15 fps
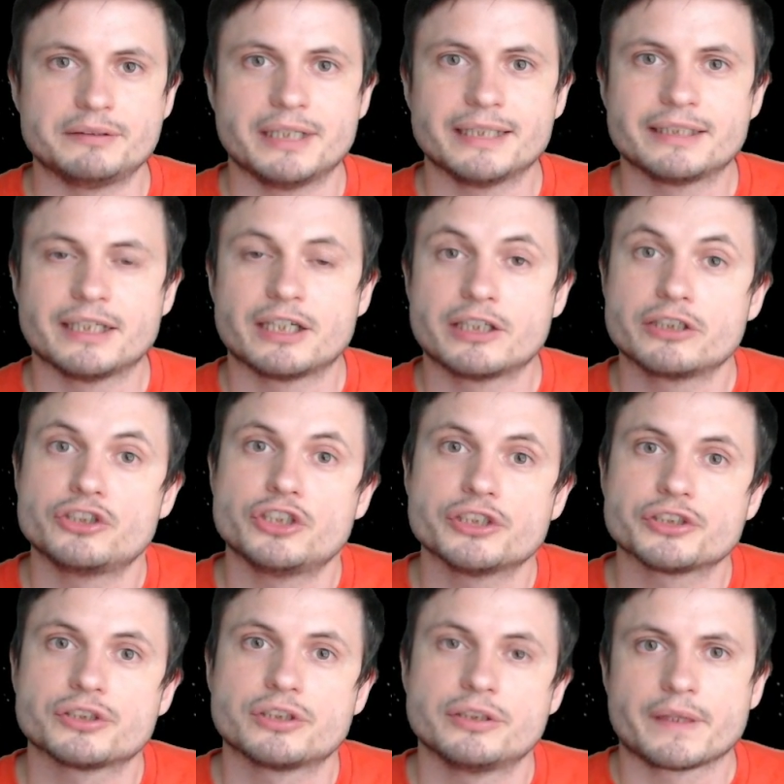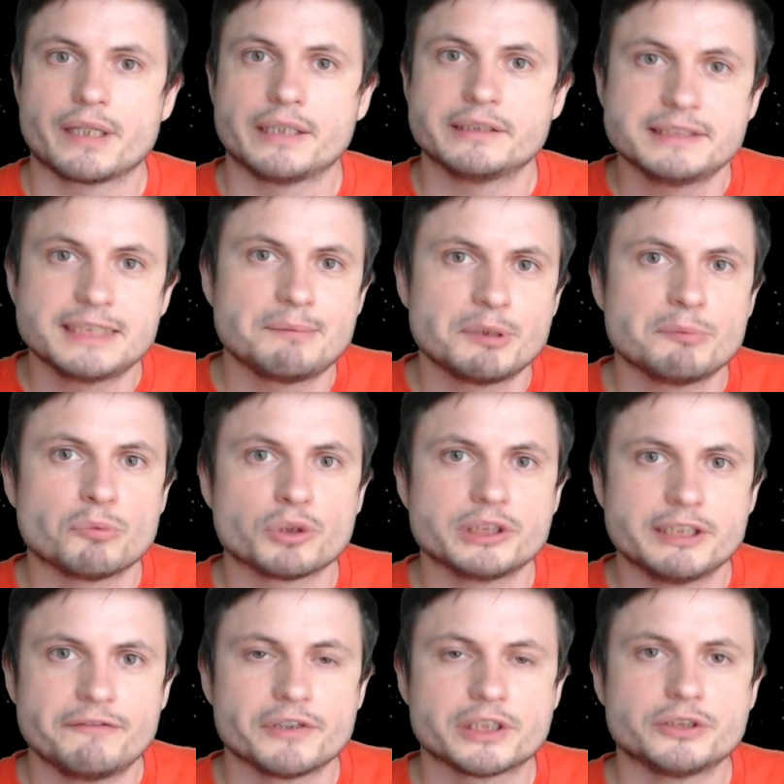that are just a little bit more
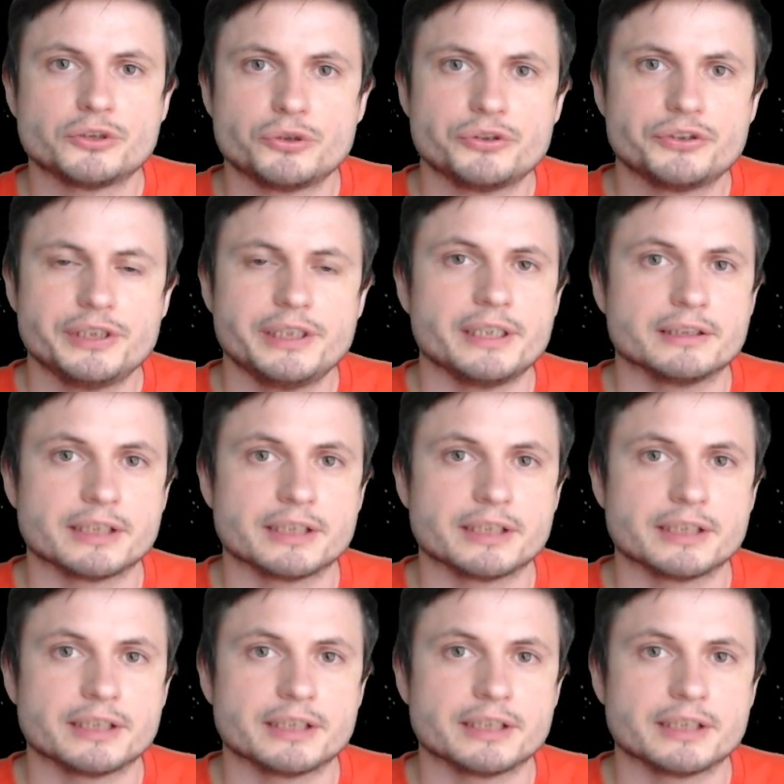difficult to see.